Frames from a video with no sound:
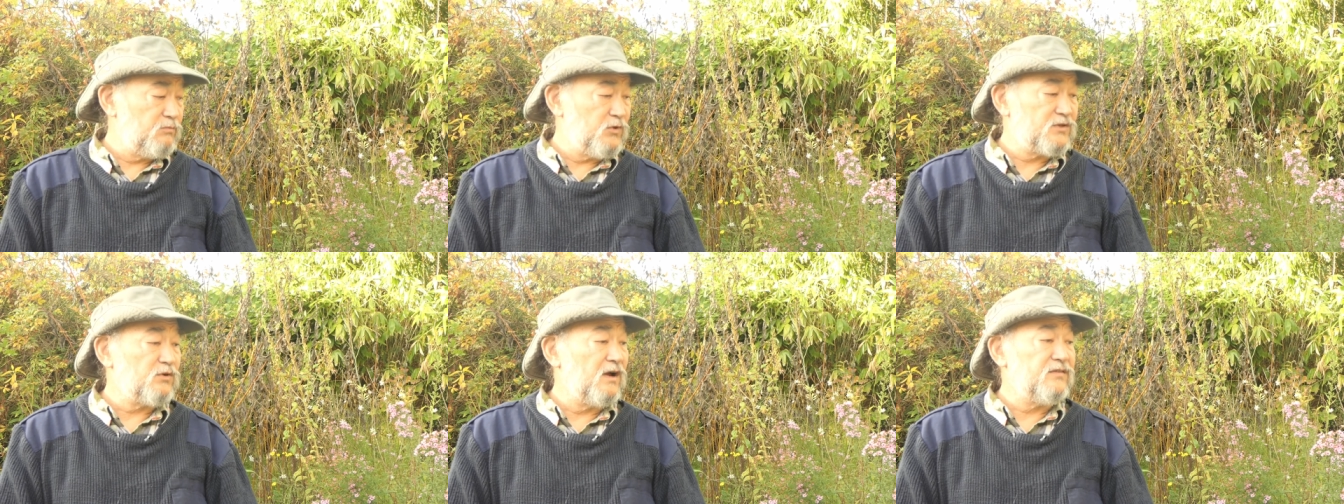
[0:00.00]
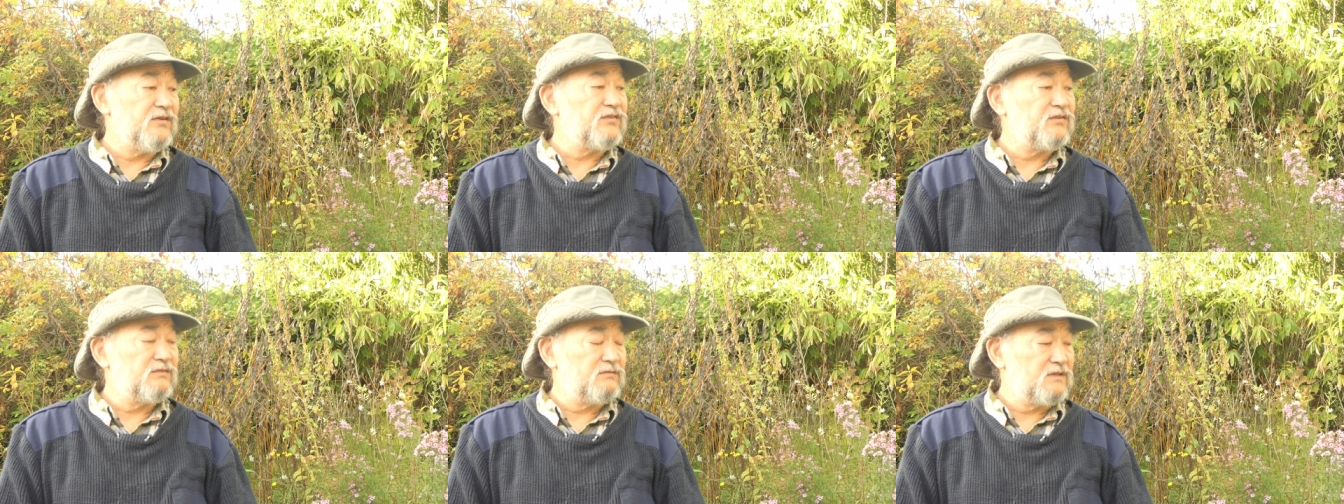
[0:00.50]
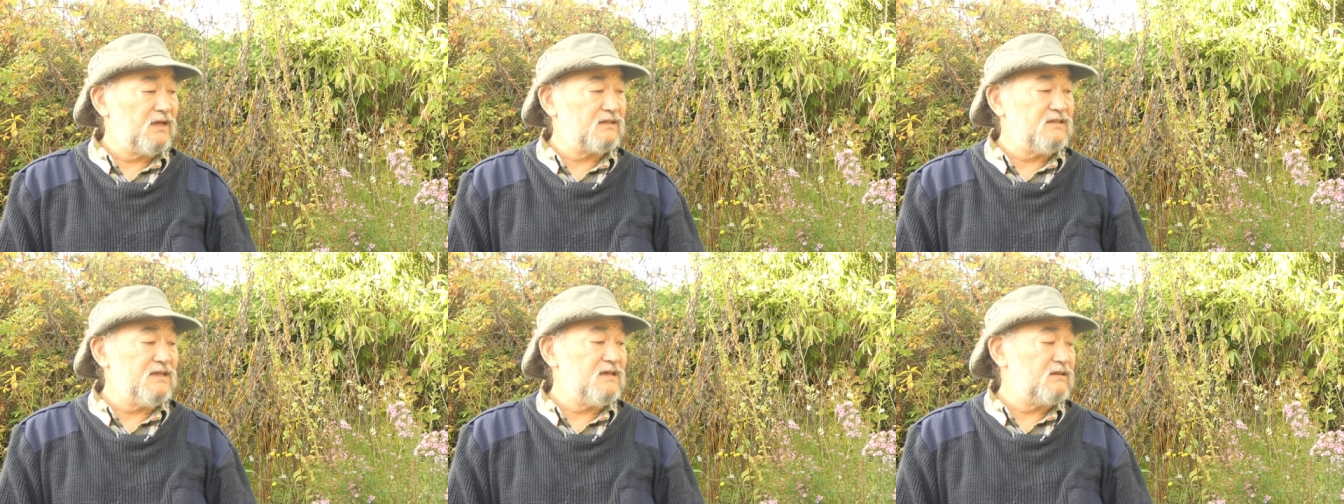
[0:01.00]
we try this
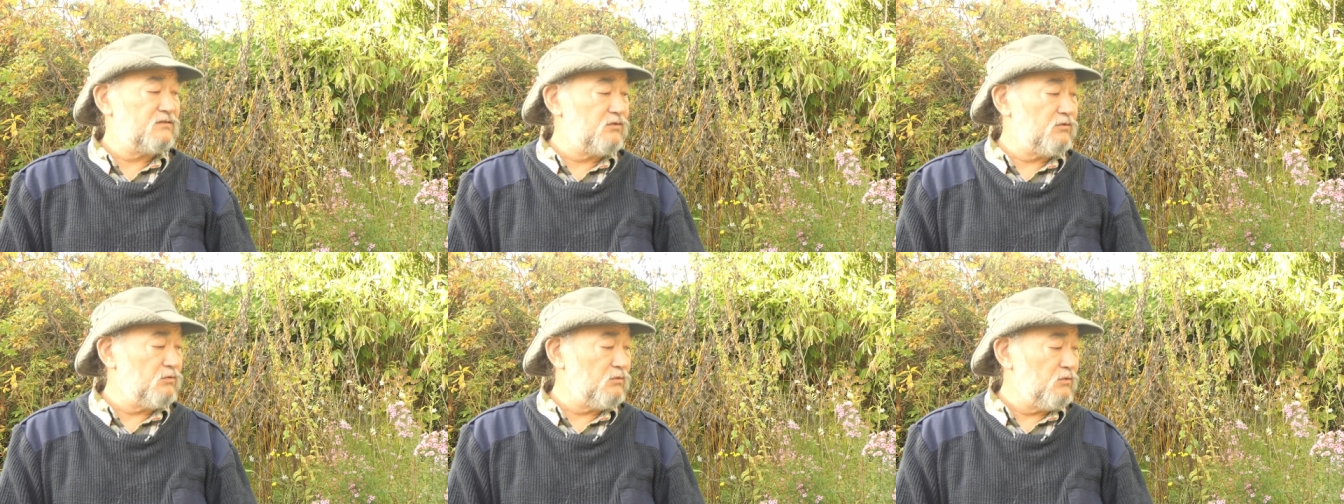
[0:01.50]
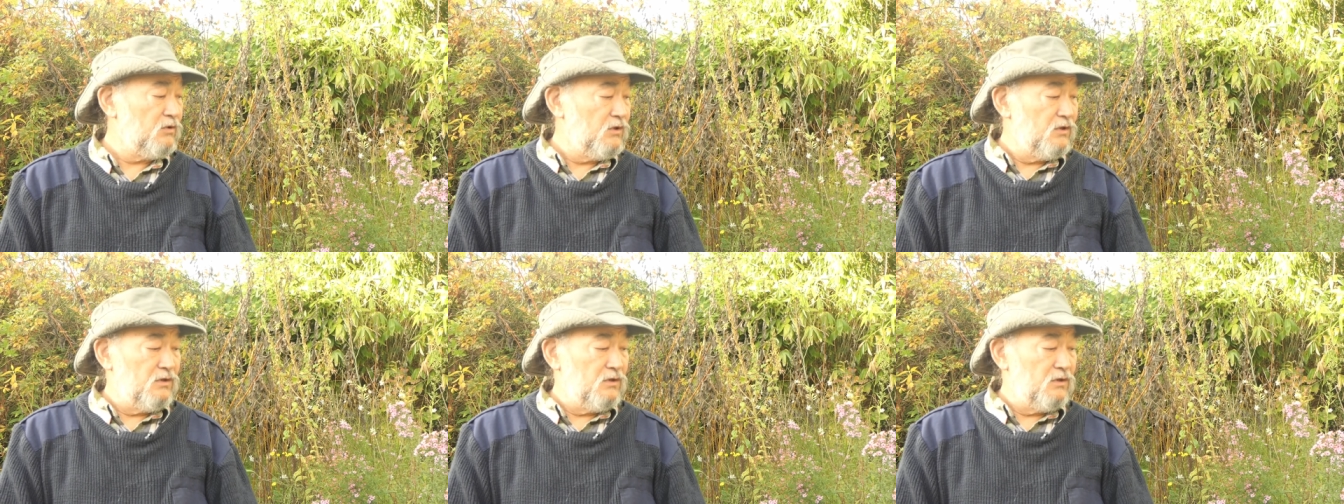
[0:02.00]
technique to